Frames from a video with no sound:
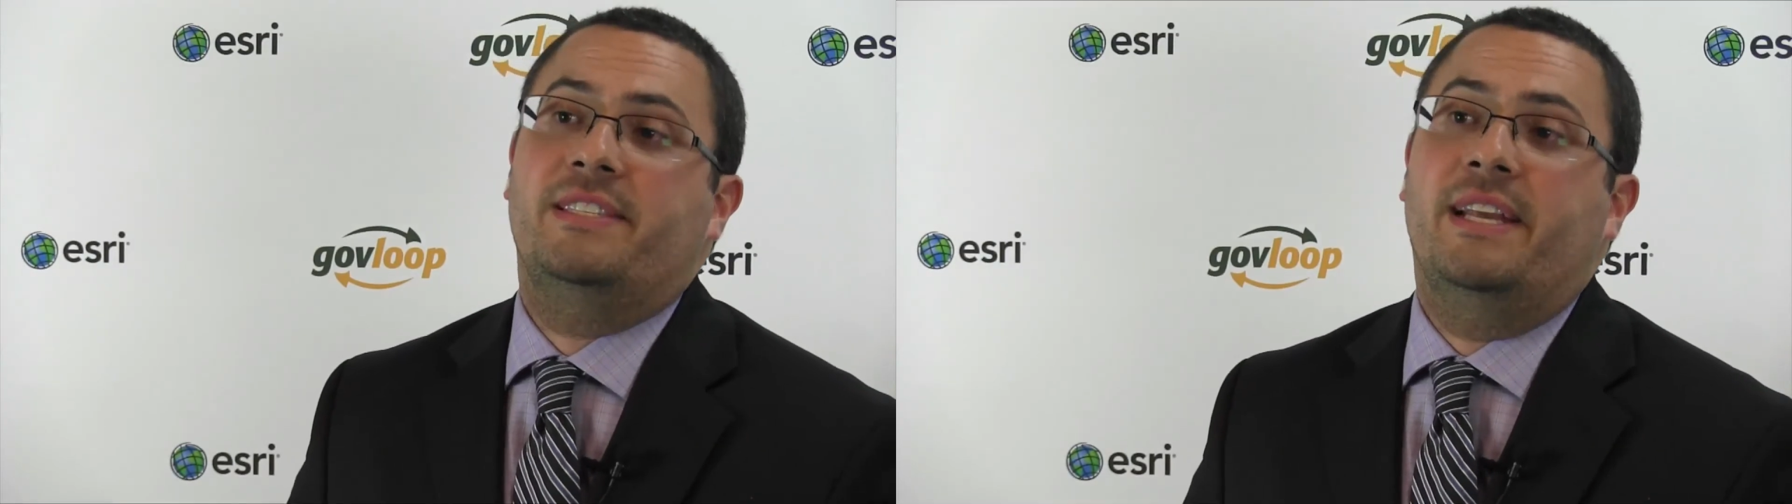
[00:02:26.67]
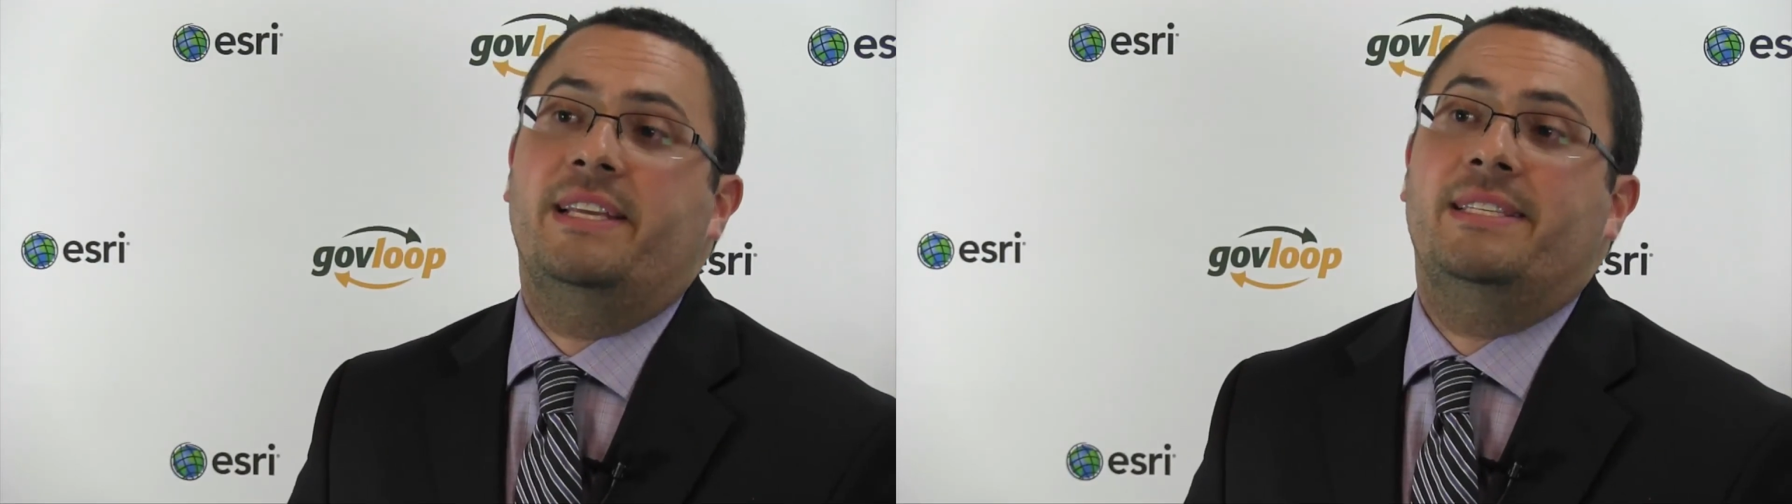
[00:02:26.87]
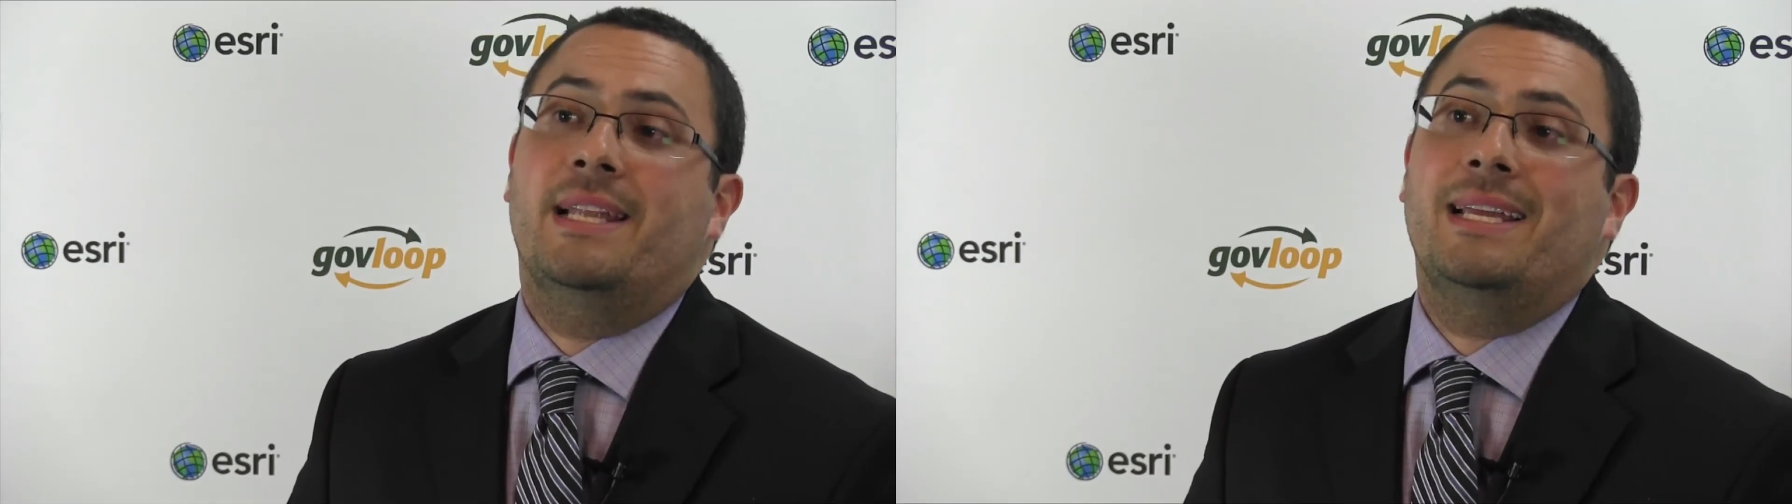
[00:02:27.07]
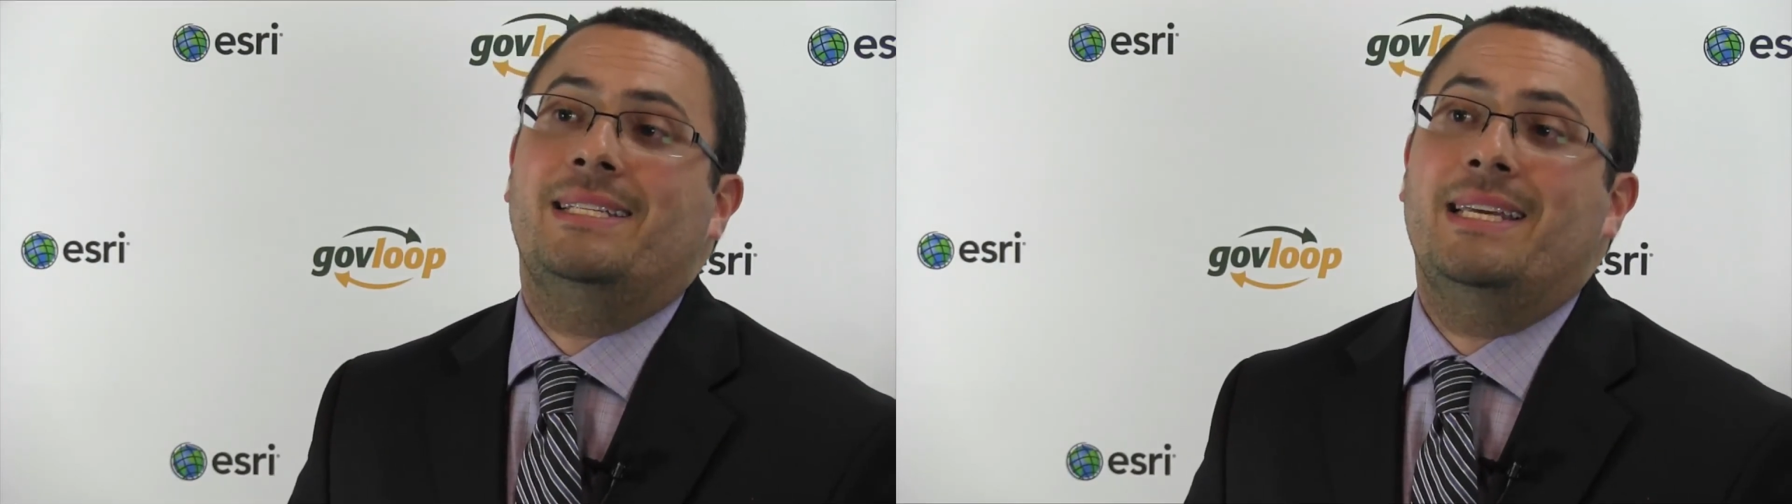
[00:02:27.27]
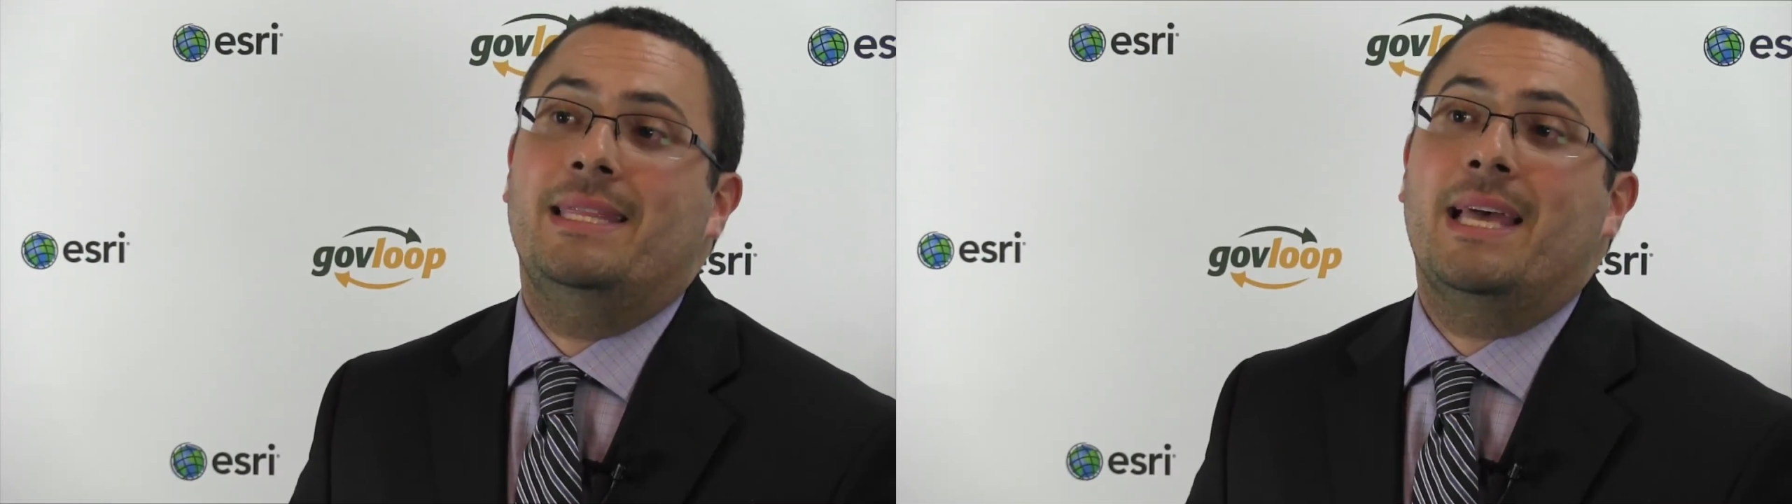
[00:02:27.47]
city's
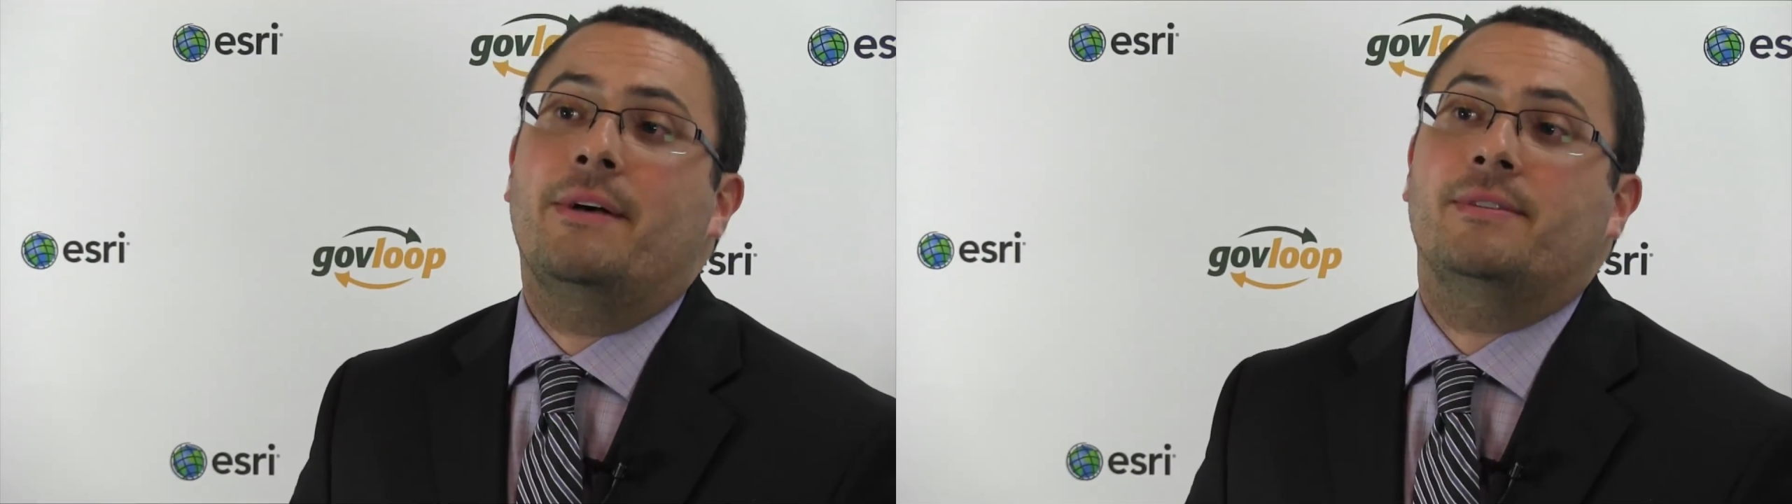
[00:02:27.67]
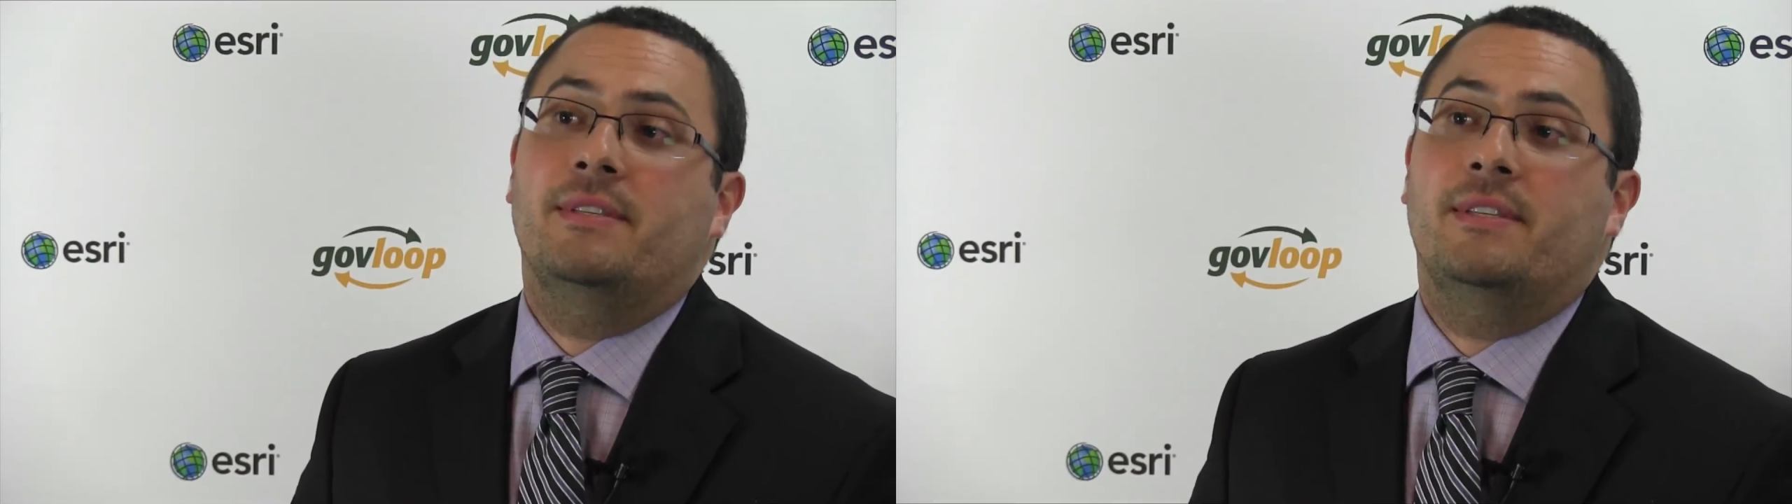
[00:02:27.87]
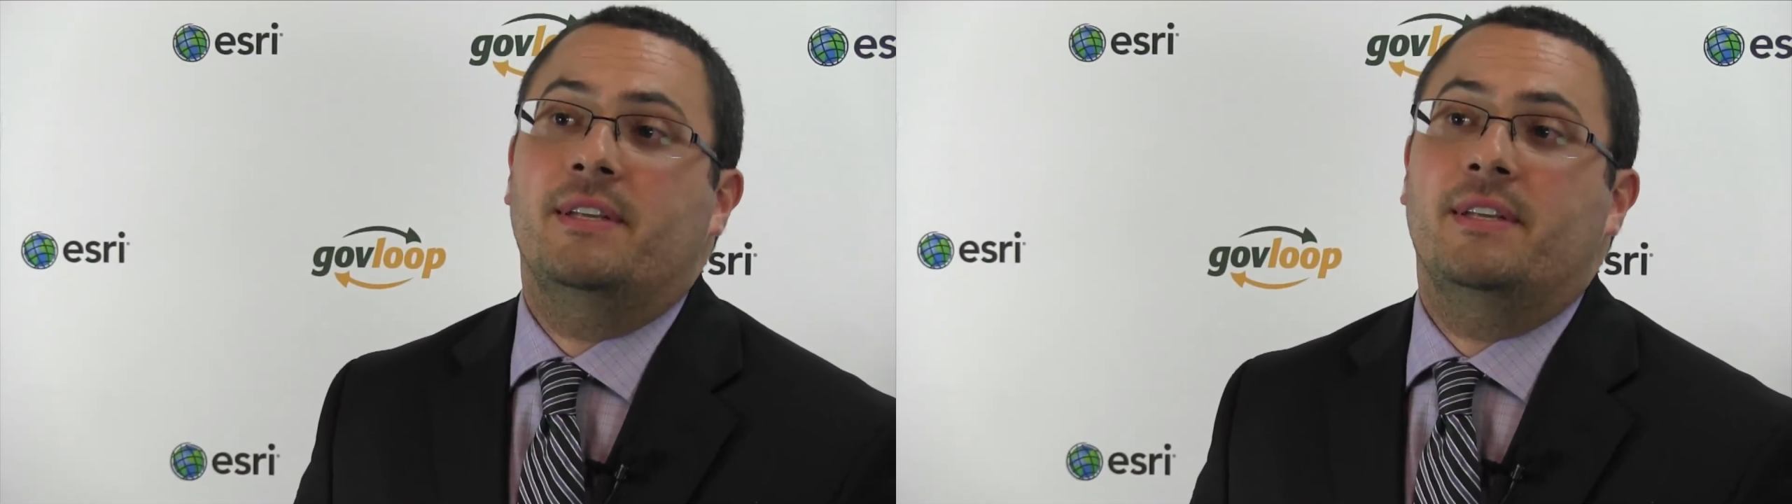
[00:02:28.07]
19,000